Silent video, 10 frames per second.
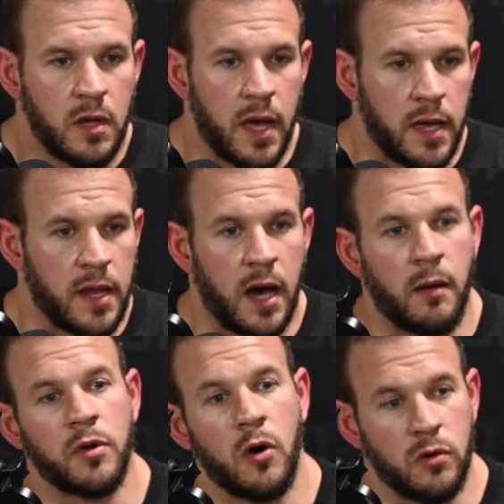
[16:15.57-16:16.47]
And now I'm
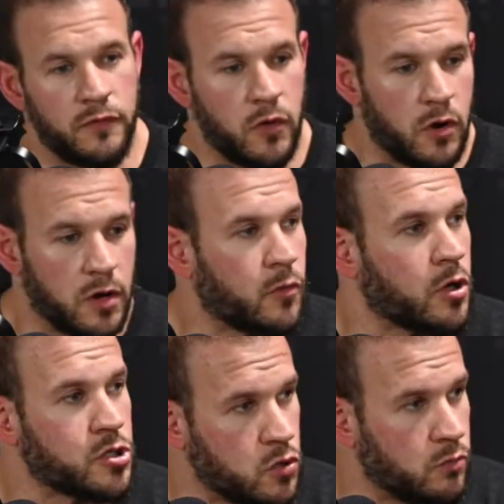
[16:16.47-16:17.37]
going to Florida. I'm going to
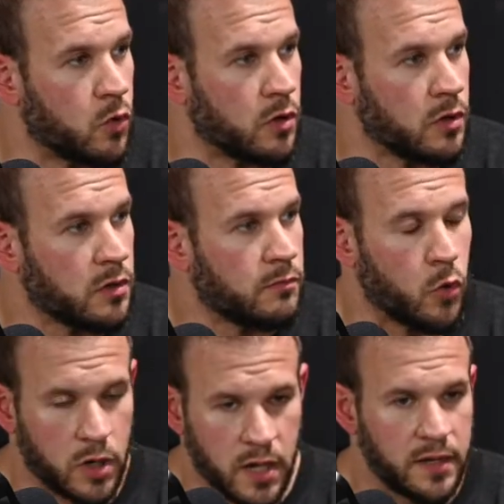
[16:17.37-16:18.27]
shoot more
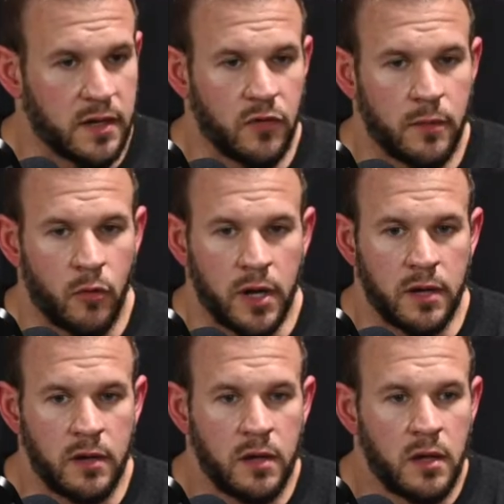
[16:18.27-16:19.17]
content for the
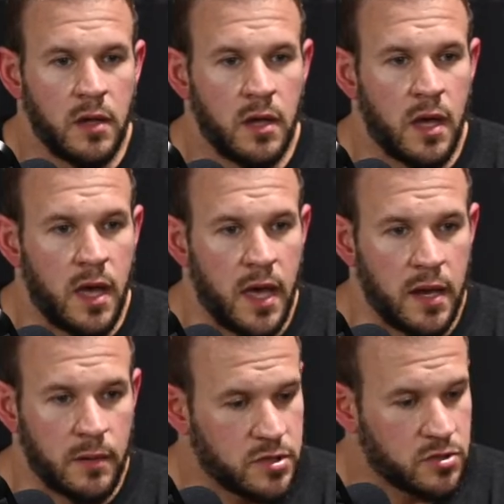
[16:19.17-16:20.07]
brand, and
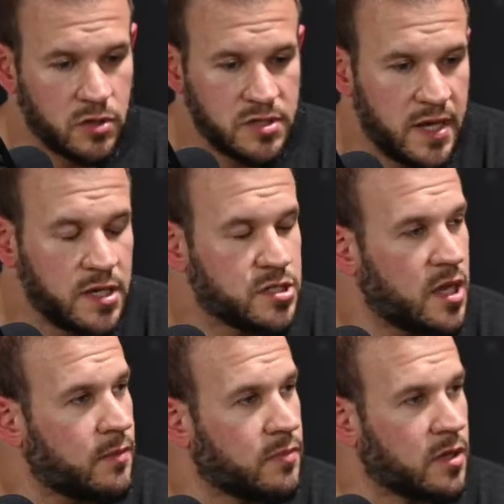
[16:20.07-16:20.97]
I'm just going to stay in
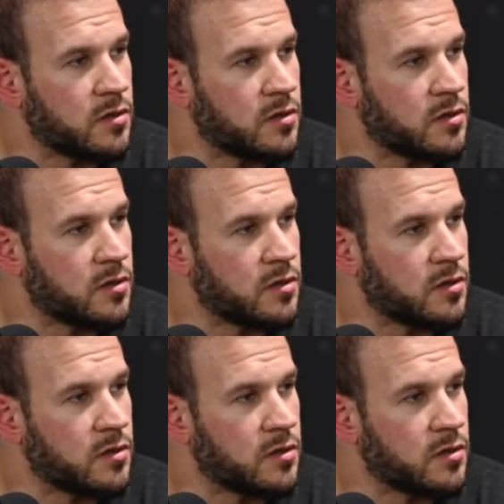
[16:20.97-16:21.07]
shape.